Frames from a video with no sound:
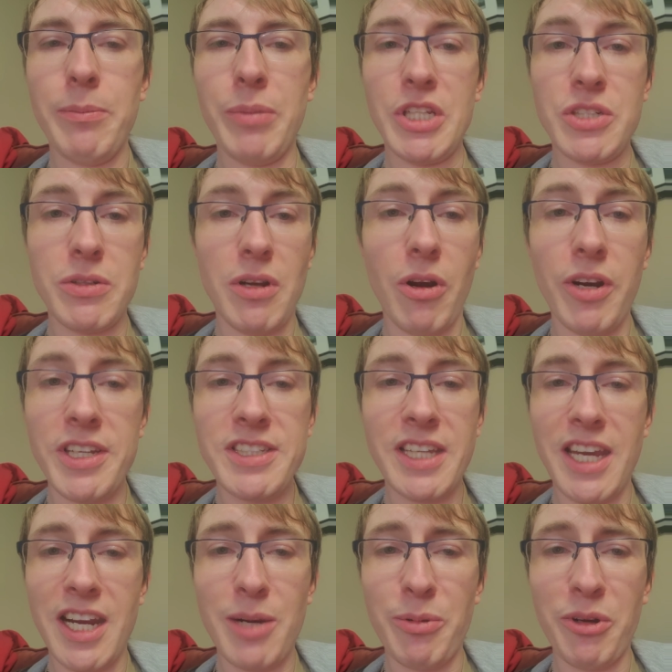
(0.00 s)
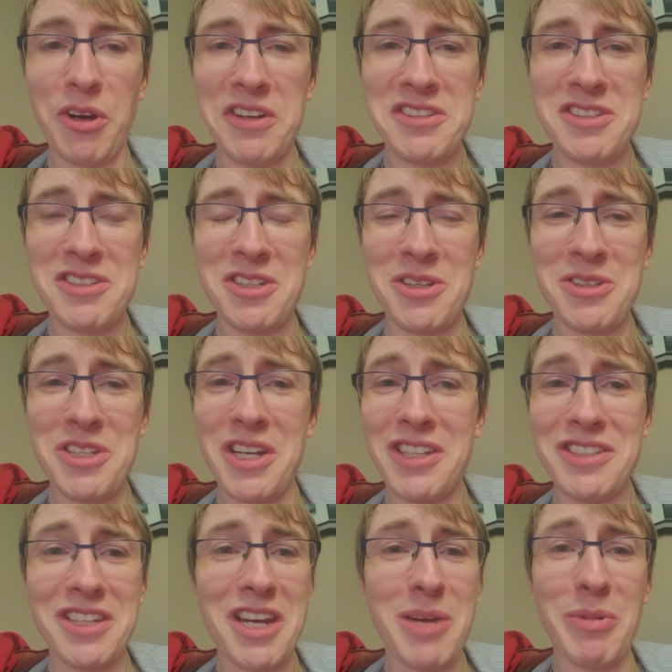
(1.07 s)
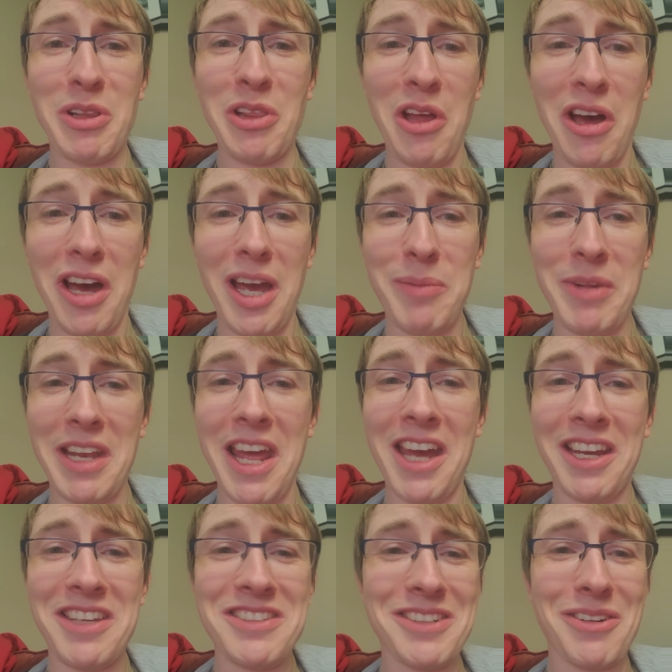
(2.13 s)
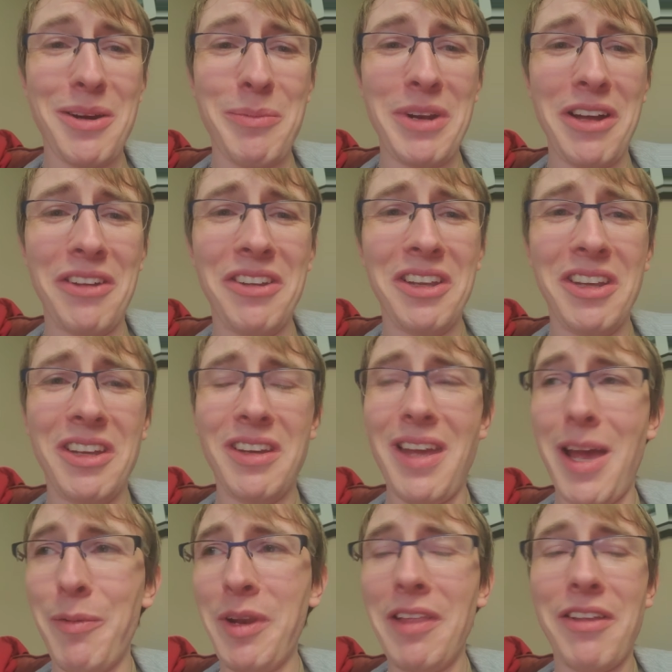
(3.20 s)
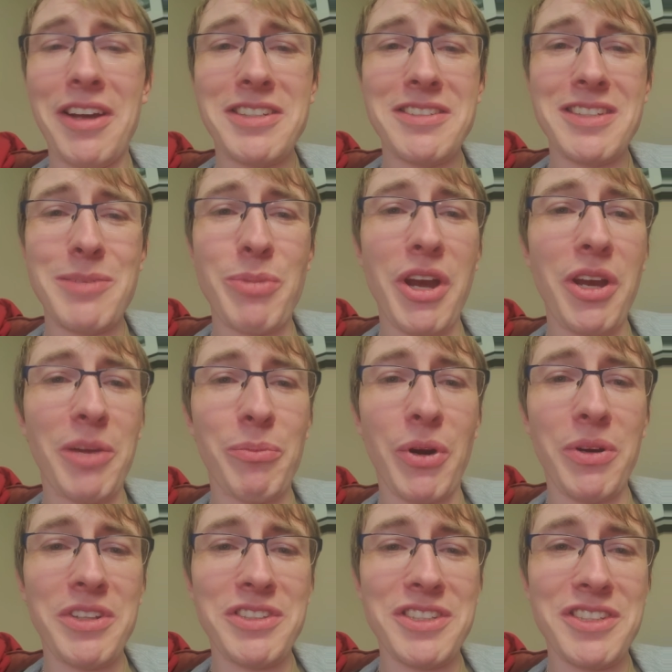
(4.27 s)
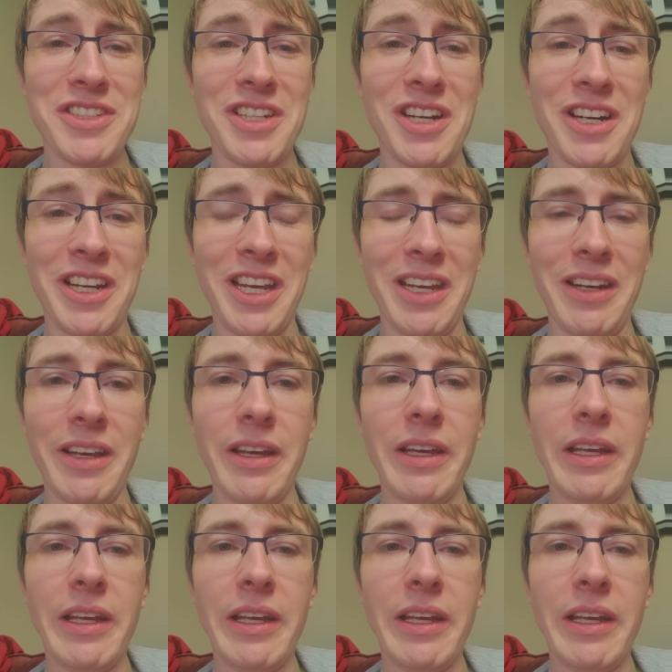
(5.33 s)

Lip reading: But Trudeau doesn't care about constitution. He doesn't care about law. I mean, heck, he's a criminal. How many laws has he broken since he got in?